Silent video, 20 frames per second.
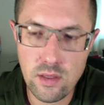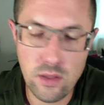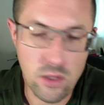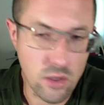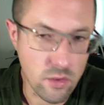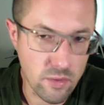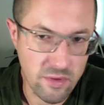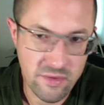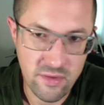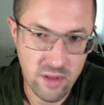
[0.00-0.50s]

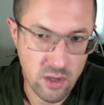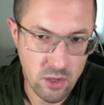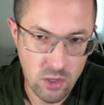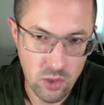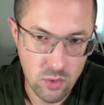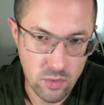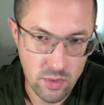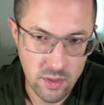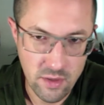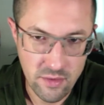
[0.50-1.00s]
No, it's not
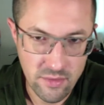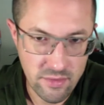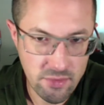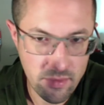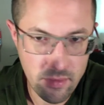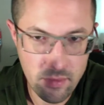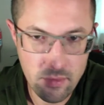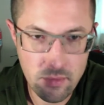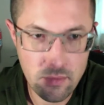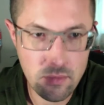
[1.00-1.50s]

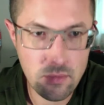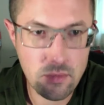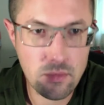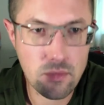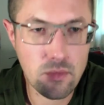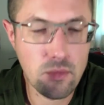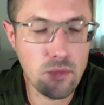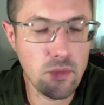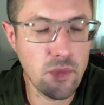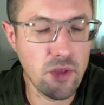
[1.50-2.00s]
co-witness.
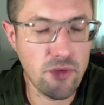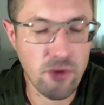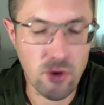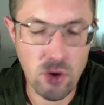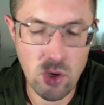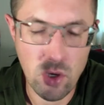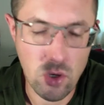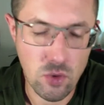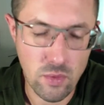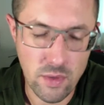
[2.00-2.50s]
If
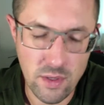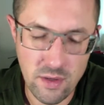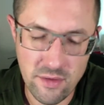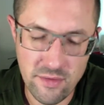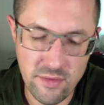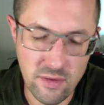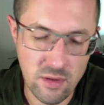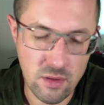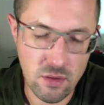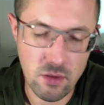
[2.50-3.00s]
you're
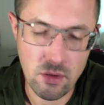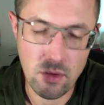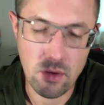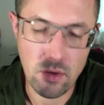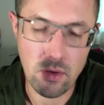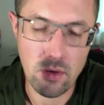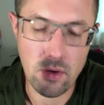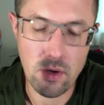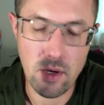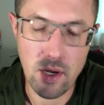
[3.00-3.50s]
co-witnessing
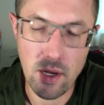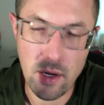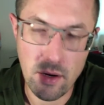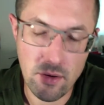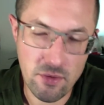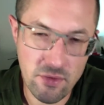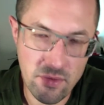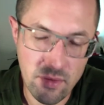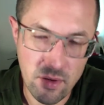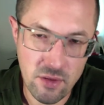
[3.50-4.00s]
your
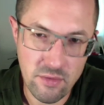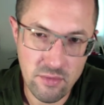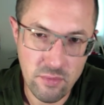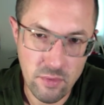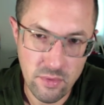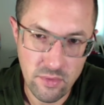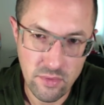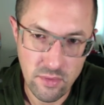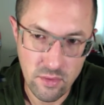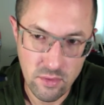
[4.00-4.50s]
iron sights
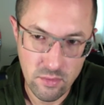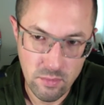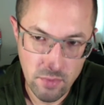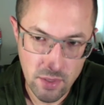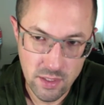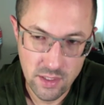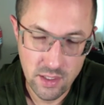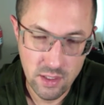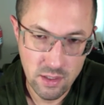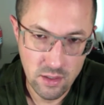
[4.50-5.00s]
with your
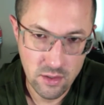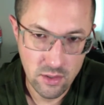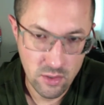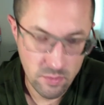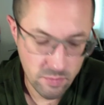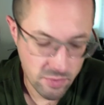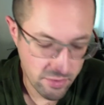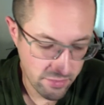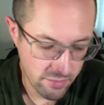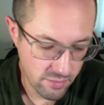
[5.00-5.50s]
red dot on
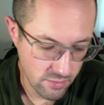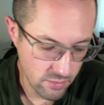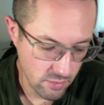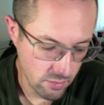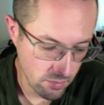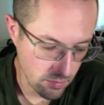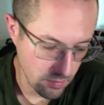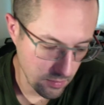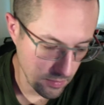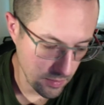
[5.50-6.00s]
your pistol,
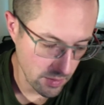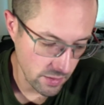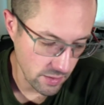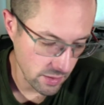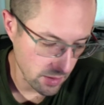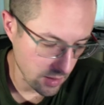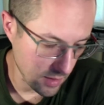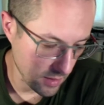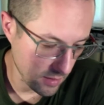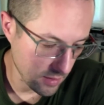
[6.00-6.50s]
you
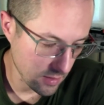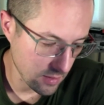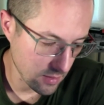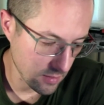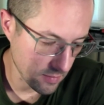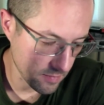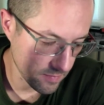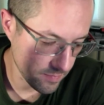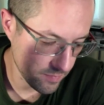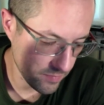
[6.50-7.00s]
really need
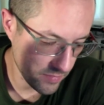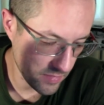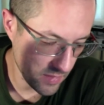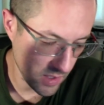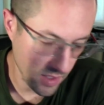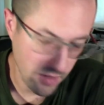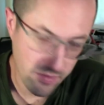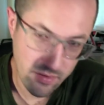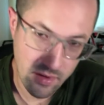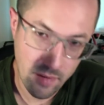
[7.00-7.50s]
to
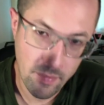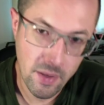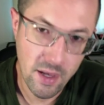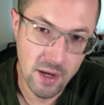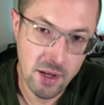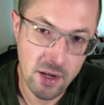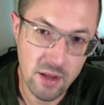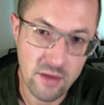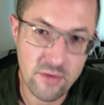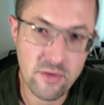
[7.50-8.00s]
take a step
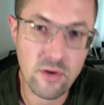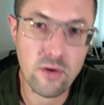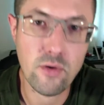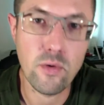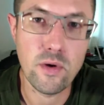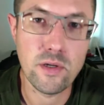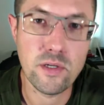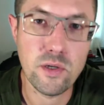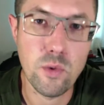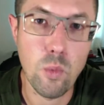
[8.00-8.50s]
back and ask your
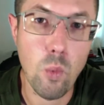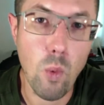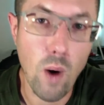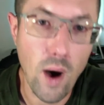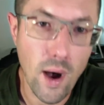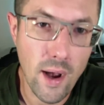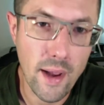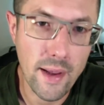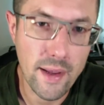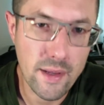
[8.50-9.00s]
question,
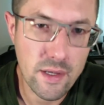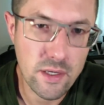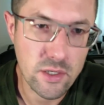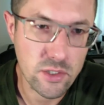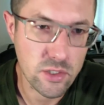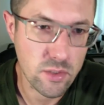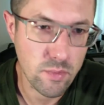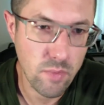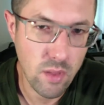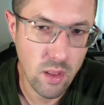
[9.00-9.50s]
why?
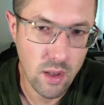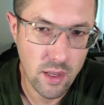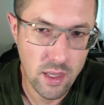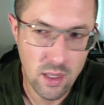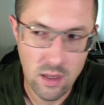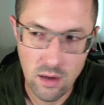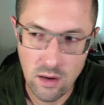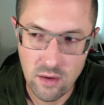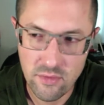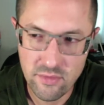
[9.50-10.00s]
Because you're
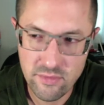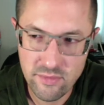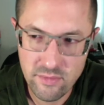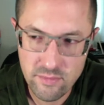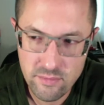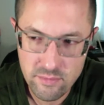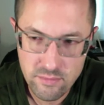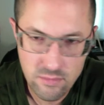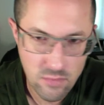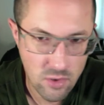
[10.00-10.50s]
blocking off
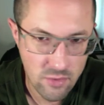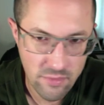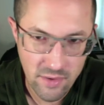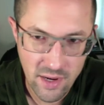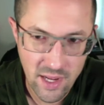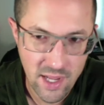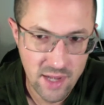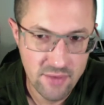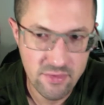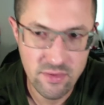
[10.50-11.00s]

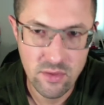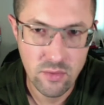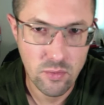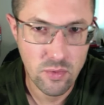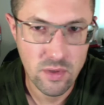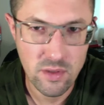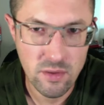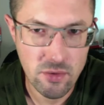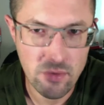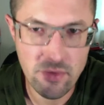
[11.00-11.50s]
over half of
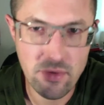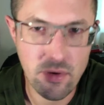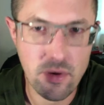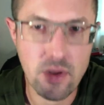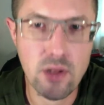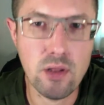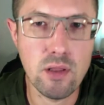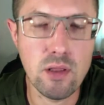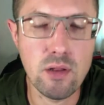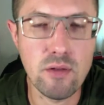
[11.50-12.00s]
the window
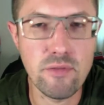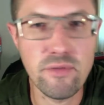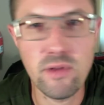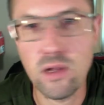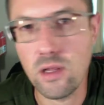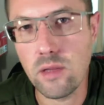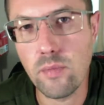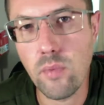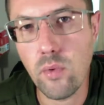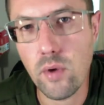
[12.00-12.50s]
screen and
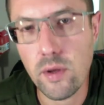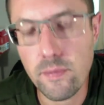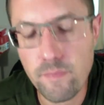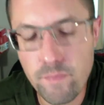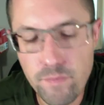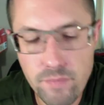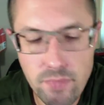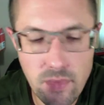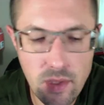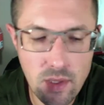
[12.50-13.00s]
defeating the point.
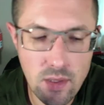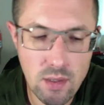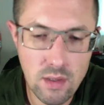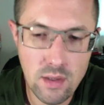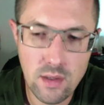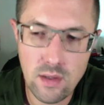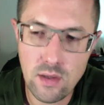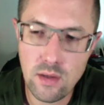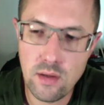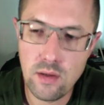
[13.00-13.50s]

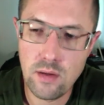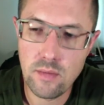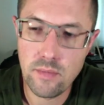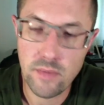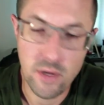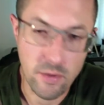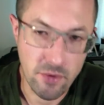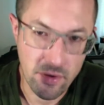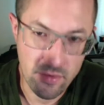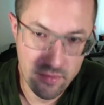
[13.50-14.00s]

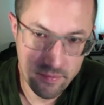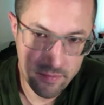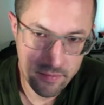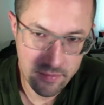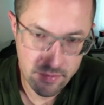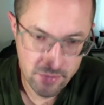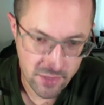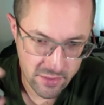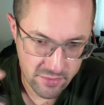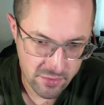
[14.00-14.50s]
But anyways,
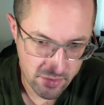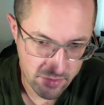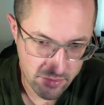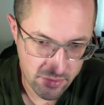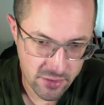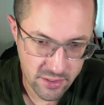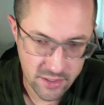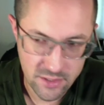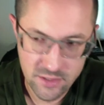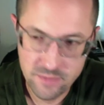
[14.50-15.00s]
that's a
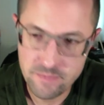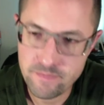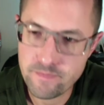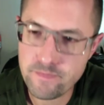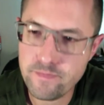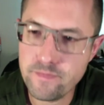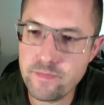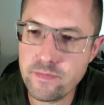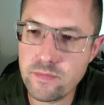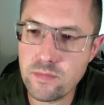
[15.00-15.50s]
different tangent.
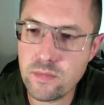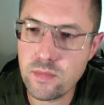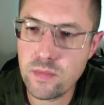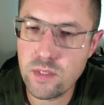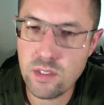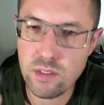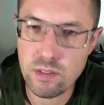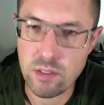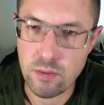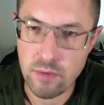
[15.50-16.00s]

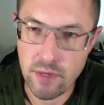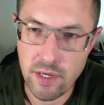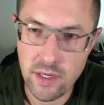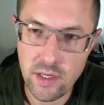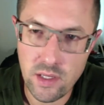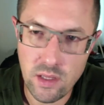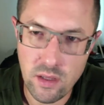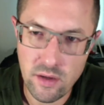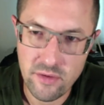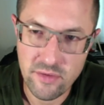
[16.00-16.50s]
So we're
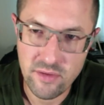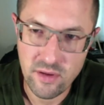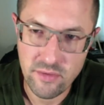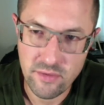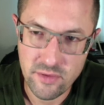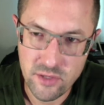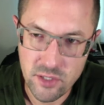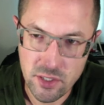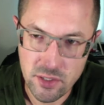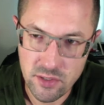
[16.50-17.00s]
gaining a lot of
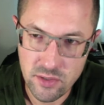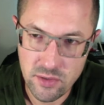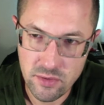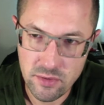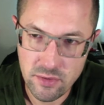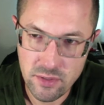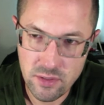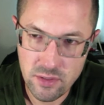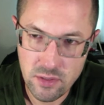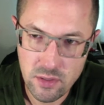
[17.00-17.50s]
stuff with Gen
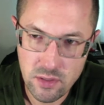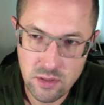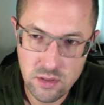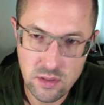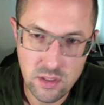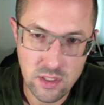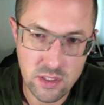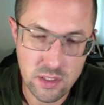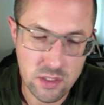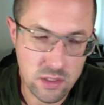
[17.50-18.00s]
2s.
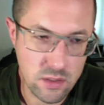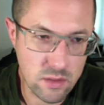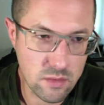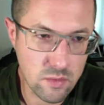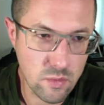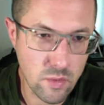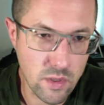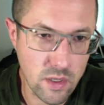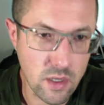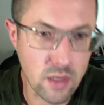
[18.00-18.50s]
Is it
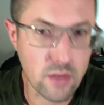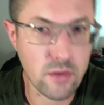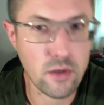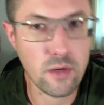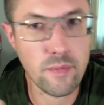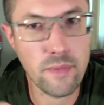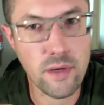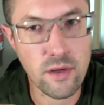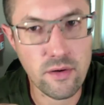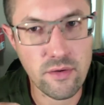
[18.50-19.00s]
where other
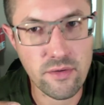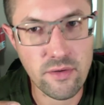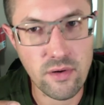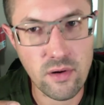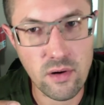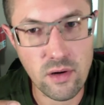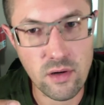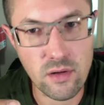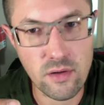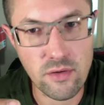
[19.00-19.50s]
competitors
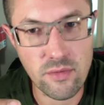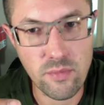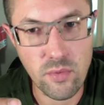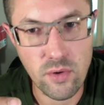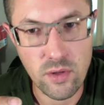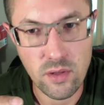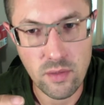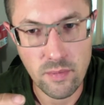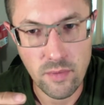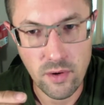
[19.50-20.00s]
are at this
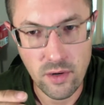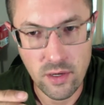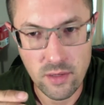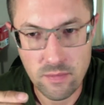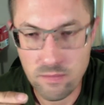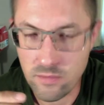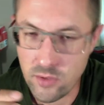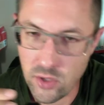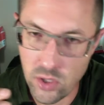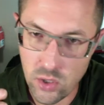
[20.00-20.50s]
point in the
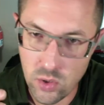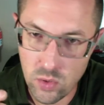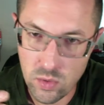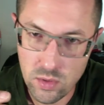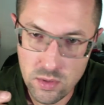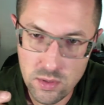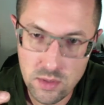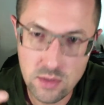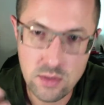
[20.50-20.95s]
market? No.